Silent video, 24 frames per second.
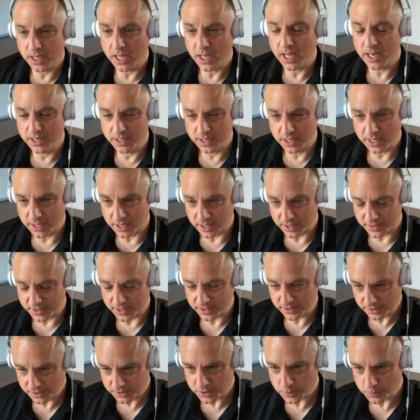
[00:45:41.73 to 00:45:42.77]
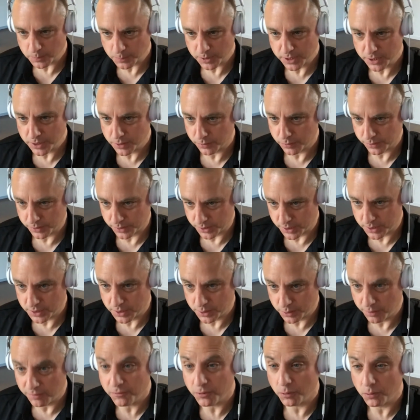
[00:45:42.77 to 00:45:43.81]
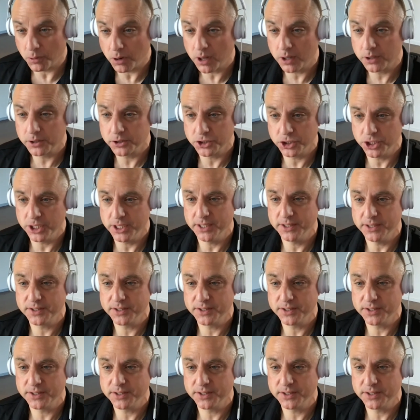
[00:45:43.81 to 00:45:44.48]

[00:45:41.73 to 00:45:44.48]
and I think this has been known in ufology,